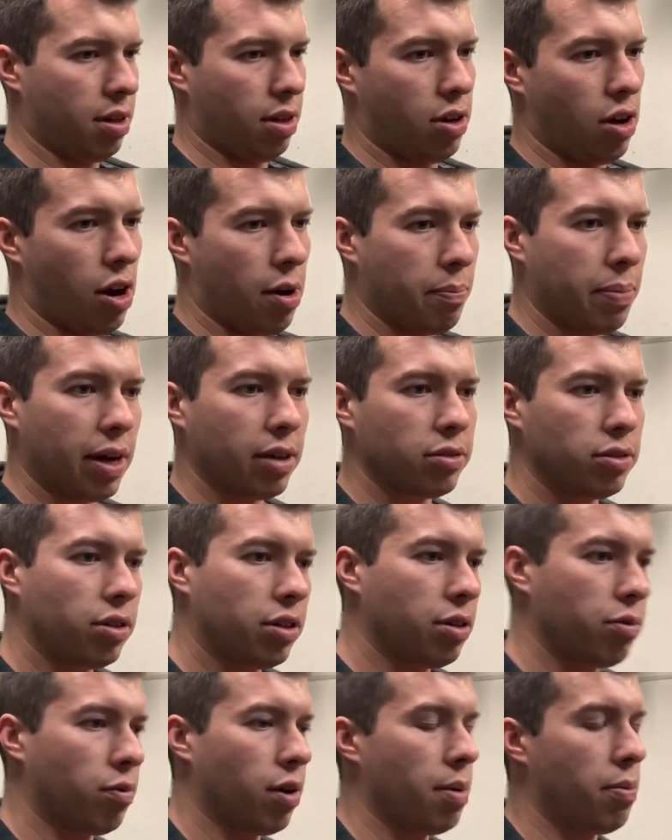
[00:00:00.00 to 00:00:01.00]
compounds you
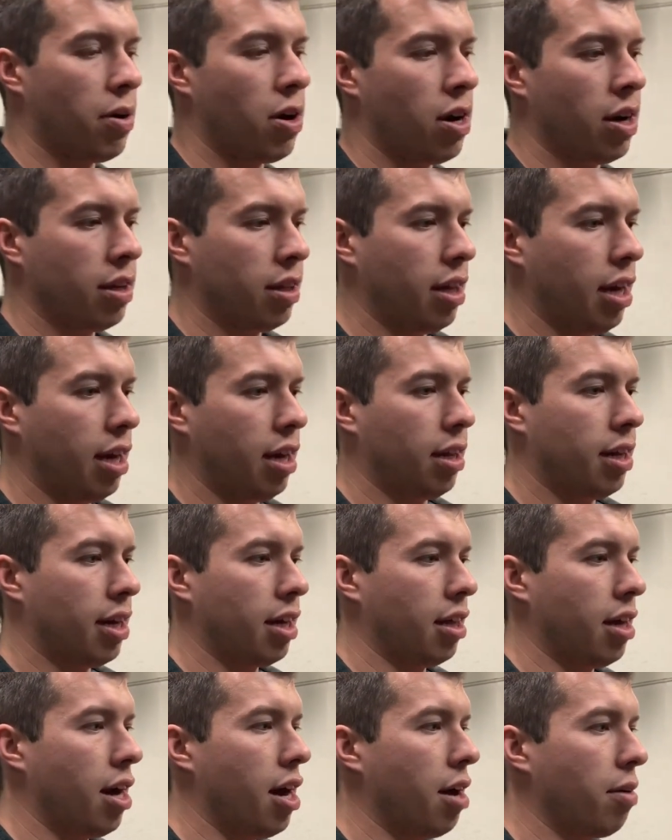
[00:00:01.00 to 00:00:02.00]
can rub on that a lot
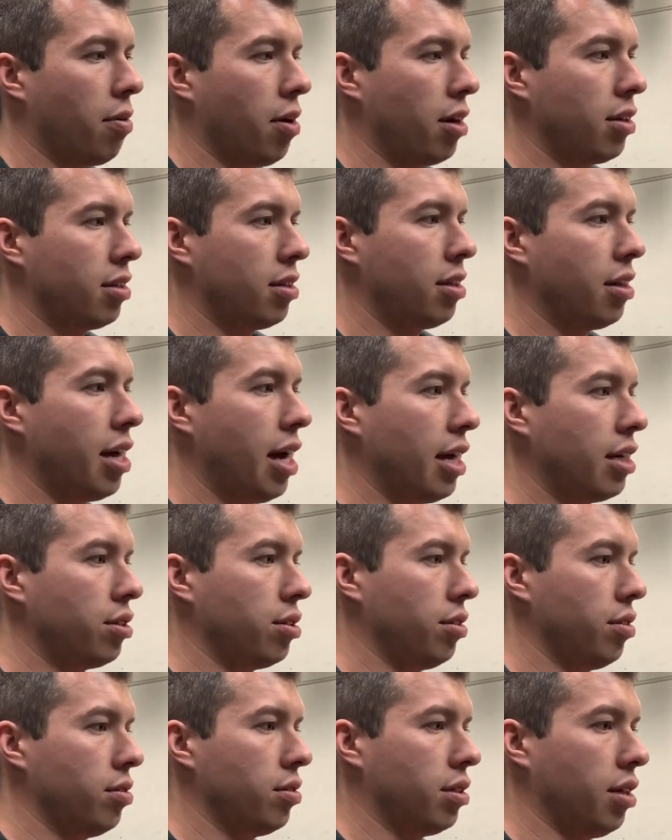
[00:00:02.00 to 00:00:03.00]
of the hot rod guys
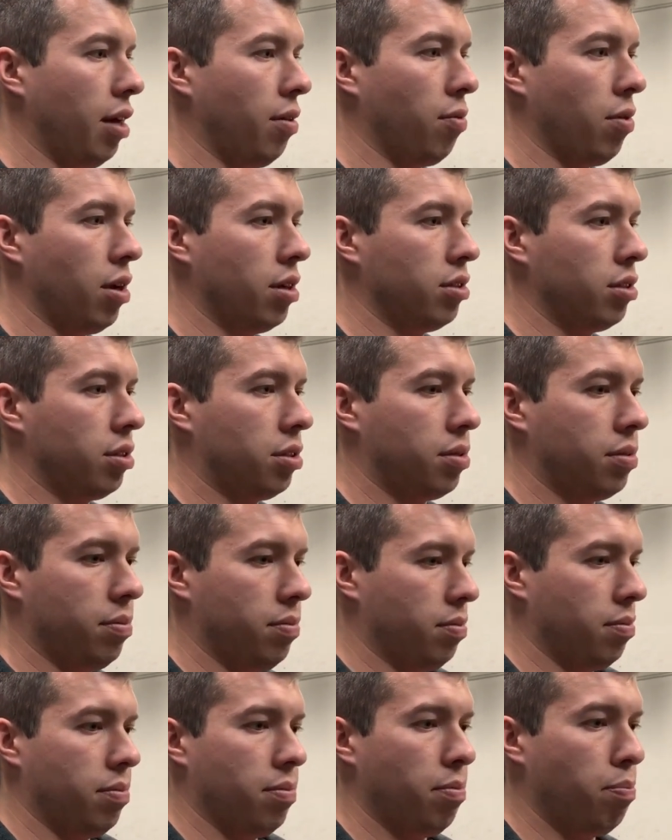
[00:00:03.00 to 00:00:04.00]
use that run just
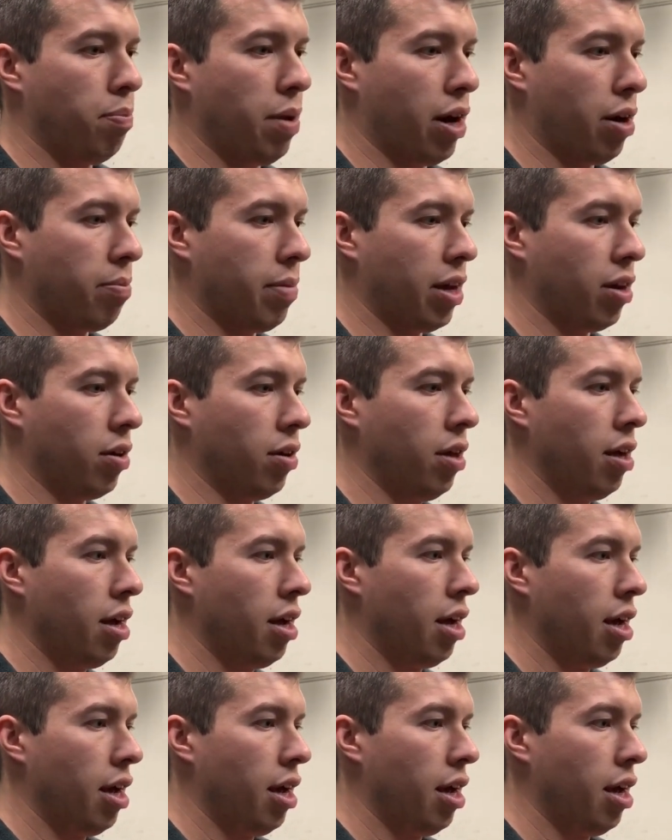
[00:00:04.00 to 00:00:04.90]
bare metal.